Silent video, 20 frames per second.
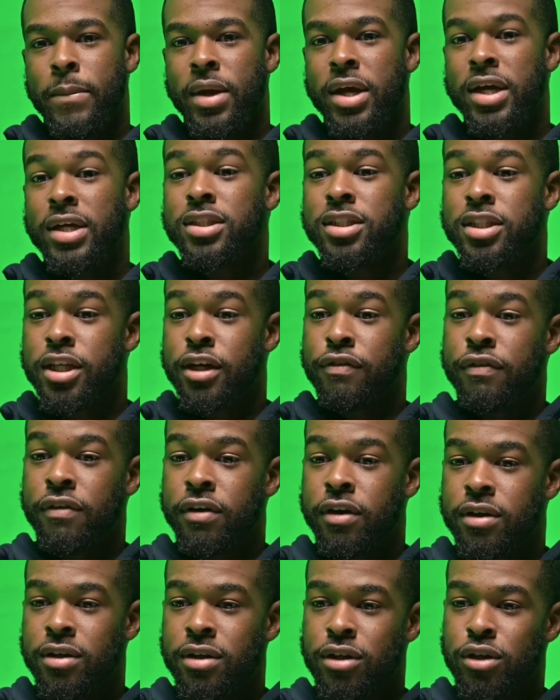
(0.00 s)
it's
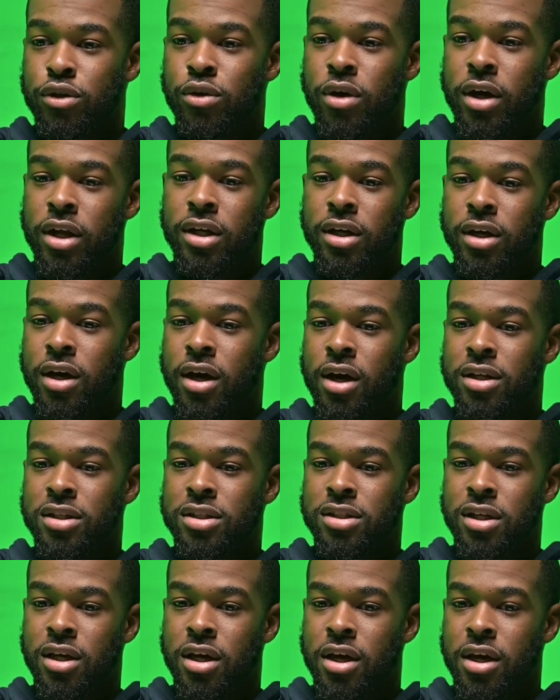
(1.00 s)
different creating
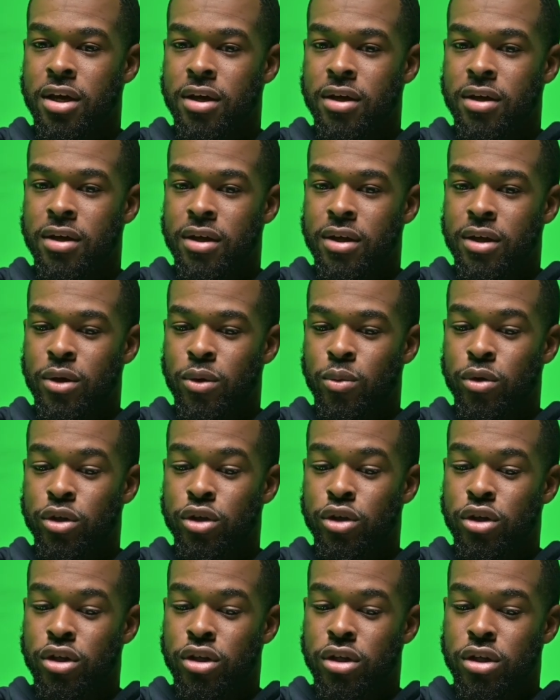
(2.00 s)
content when
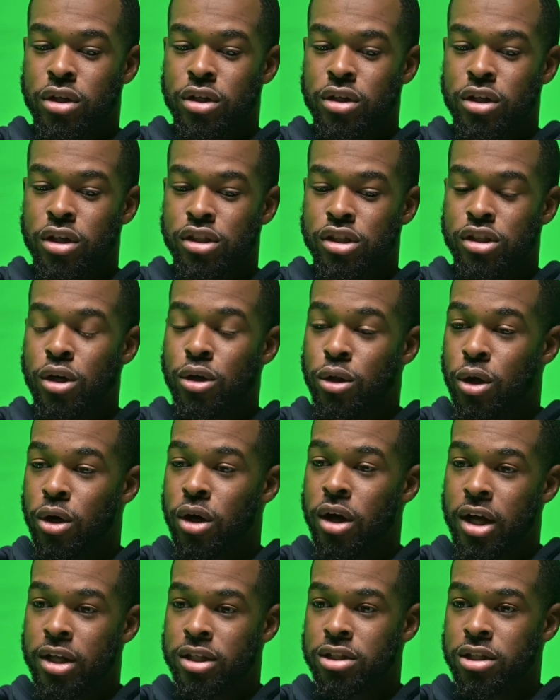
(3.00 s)
you're a solo
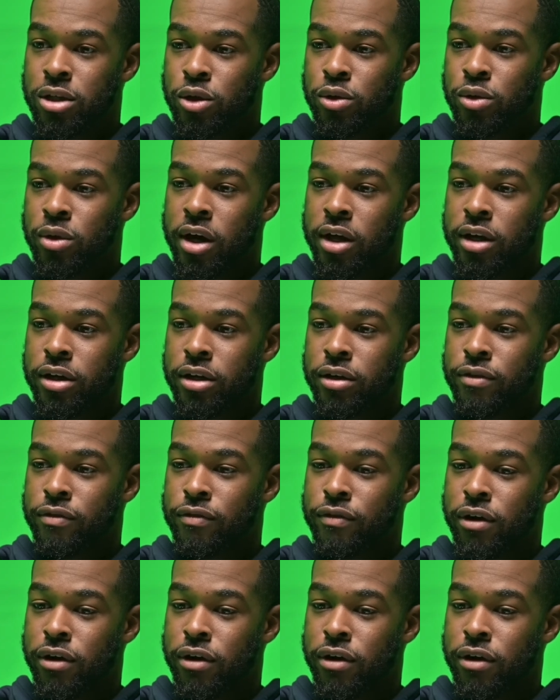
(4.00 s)
content creator